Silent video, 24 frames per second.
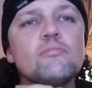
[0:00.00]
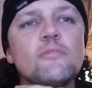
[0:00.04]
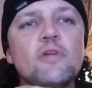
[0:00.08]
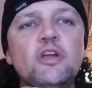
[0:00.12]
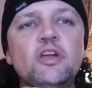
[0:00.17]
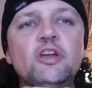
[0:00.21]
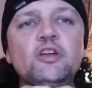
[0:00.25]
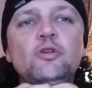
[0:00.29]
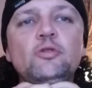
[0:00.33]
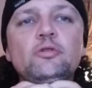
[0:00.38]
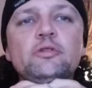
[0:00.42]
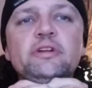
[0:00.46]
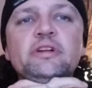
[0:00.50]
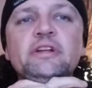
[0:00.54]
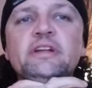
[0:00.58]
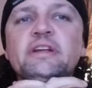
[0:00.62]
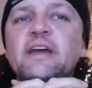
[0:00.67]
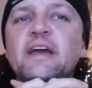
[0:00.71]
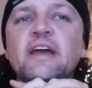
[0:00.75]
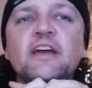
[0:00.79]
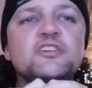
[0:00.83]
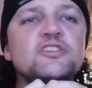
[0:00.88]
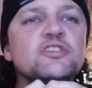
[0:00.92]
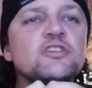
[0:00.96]
You don't
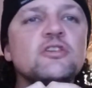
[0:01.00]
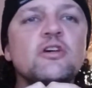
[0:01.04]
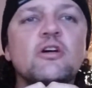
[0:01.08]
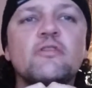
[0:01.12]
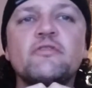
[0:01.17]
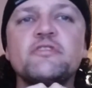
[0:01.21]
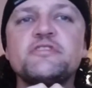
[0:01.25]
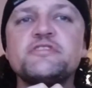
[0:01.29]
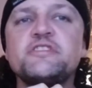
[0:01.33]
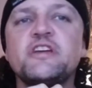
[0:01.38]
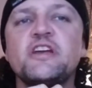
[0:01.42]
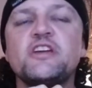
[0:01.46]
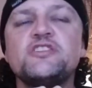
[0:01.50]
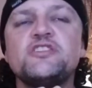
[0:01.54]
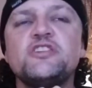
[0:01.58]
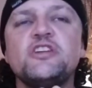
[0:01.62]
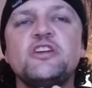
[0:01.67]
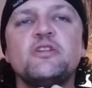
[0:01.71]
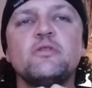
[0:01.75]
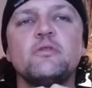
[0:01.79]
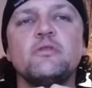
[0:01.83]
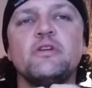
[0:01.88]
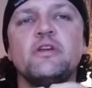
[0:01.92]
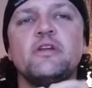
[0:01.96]
engage in conversation. You
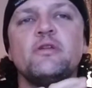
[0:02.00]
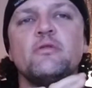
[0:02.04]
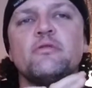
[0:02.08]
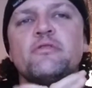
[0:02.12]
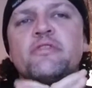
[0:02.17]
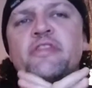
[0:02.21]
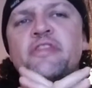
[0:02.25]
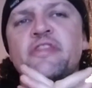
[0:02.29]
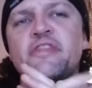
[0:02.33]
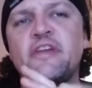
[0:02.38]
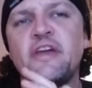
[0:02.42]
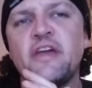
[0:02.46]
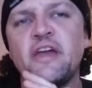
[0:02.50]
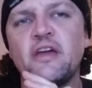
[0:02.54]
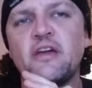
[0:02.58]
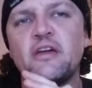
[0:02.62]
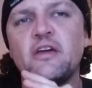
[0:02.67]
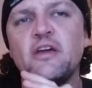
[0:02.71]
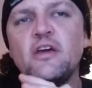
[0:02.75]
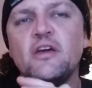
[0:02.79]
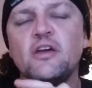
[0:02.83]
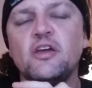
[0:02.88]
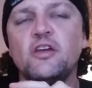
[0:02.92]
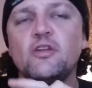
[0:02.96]
don't
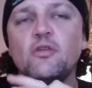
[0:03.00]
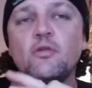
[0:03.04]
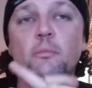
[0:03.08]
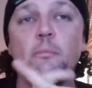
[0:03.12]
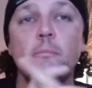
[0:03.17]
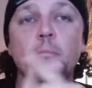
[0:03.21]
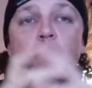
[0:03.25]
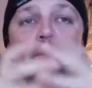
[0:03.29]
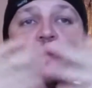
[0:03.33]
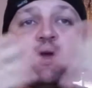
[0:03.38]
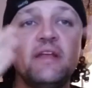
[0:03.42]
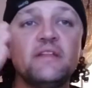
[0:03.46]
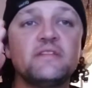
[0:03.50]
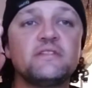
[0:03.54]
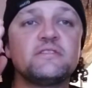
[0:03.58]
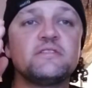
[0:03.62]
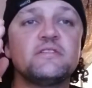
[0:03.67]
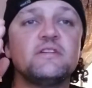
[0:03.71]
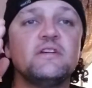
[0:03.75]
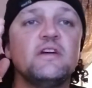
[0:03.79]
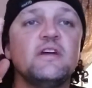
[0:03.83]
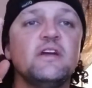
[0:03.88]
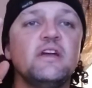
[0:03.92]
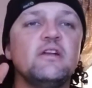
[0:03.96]
think. You don't meet.
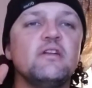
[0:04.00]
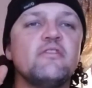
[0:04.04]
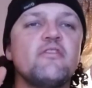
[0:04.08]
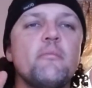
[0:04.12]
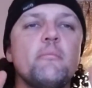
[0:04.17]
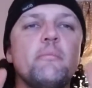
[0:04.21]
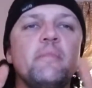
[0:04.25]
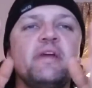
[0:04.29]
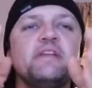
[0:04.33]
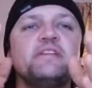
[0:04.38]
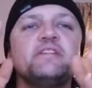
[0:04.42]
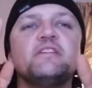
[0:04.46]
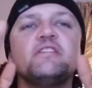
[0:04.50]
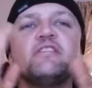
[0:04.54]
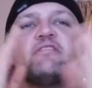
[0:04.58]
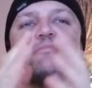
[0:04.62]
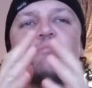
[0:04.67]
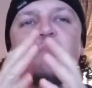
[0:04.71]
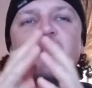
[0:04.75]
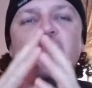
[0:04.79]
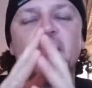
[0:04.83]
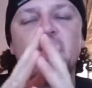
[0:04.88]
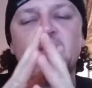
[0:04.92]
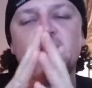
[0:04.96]
You don't have a meeting of
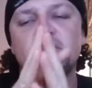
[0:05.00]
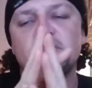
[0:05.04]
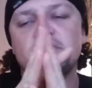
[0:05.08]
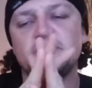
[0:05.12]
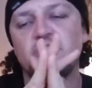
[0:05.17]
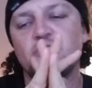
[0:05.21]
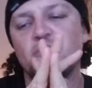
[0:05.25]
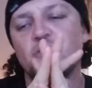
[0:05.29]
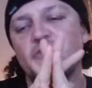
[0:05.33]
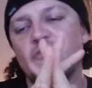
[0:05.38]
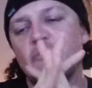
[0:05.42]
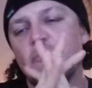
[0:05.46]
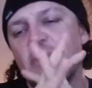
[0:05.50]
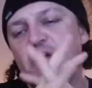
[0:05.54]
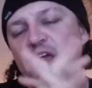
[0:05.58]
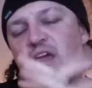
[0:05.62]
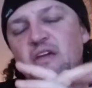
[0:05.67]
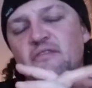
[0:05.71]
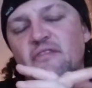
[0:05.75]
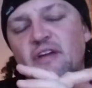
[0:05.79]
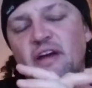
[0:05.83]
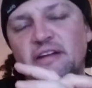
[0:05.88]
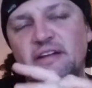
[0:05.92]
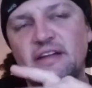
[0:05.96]
minds. You don't have a meeting
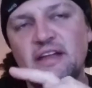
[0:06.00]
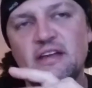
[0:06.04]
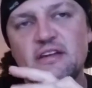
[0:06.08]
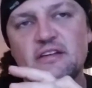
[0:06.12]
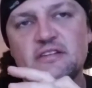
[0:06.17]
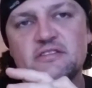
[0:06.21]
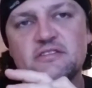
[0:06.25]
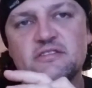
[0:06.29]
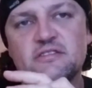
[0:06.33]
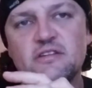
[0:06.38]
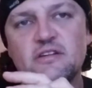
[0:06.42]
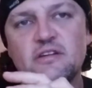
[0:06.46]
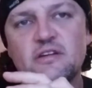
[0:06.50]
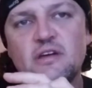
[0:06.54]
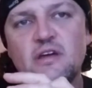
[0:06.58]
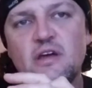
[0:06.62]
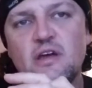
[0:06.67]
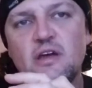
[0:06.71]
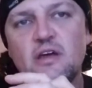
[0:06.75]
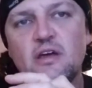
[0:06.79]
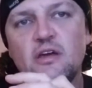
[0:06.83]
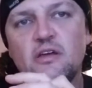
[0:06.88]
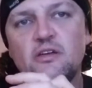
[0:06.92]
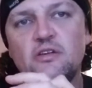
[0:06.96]
of ideas.
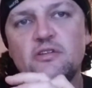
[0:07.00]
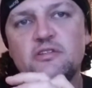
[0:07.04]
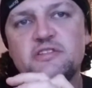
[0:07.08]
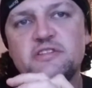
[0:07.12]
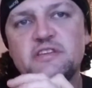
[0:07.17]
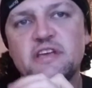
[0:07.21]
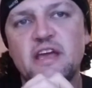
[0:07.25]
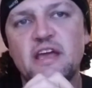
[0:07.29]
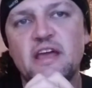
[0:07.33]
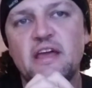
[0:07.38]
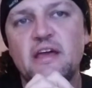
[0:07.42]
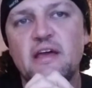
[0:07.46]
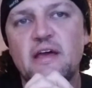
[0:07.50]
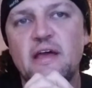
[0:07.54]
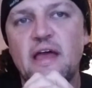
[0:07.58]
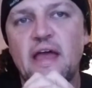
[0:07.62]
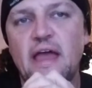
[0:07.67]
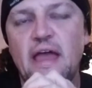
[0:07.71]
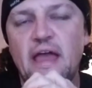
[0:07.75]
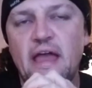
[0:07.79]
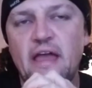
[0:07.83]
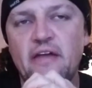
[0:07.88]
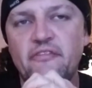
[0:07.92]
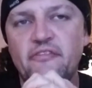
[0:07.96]
You say,
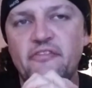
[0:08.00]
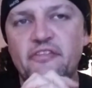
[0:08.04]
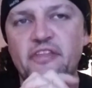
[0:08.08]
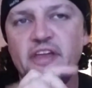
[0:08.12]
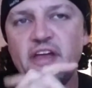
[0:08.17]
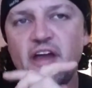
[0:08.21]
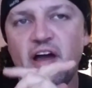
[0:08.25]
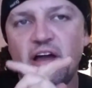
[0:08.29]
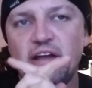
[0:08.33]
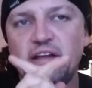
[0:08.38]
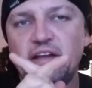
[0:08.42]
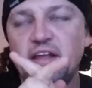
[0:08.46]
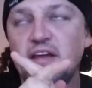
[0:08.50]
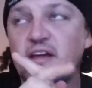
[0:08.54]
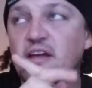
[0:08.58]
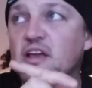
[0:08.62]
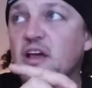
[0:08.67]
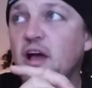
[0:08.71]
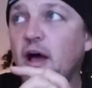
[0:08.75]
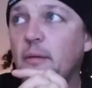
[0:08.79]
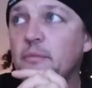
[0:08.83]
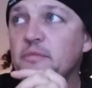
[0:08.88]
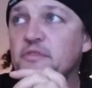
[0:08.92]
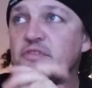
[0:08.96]
if the idea
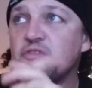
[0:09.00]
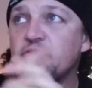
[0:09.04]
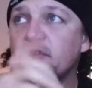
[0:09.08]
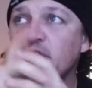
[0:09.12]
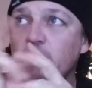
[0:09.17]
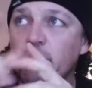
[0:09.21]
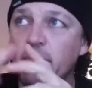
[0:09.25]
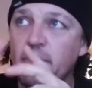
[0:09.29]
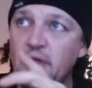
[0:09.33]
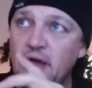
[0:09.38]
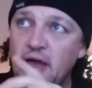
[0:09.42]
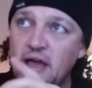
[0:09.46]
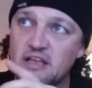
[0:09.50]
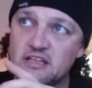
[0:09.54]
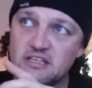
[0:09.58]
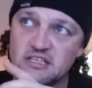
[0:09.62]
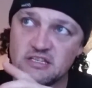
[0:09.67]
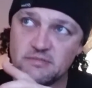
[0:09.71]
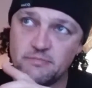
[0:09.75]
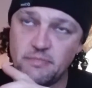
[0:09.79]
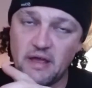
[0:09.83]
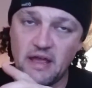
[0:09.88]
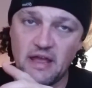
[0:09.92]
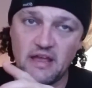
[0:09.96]
comes from that
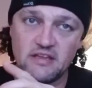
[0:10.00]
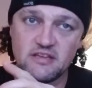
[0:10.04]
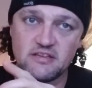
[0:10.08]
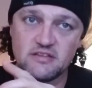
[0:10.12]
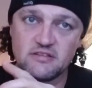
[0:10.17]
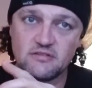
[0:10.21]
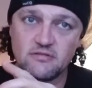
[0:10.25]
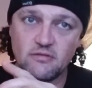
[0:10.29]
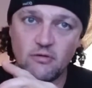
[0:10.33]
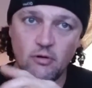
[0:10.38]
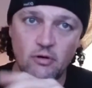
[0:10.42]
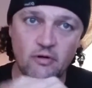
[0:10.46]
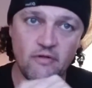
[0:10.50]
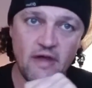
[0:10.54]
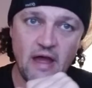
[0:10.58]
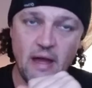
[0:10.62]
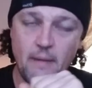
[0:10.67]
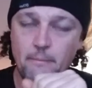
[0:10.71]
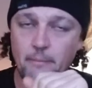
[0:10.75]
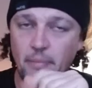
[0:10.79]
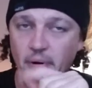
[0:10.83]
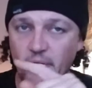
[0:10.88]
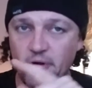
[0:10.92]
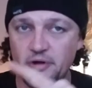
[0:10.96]
space or
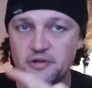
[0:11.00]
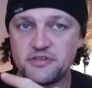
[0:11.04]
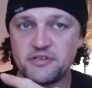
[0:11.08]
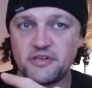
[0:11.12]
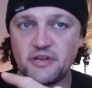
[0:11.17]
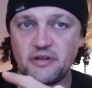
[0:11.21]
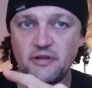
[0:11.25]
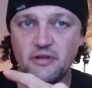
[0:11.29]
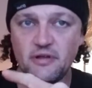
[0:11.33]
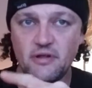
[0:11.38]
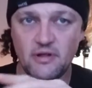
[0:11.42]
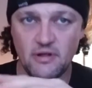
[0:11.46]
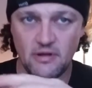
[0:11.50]
that person,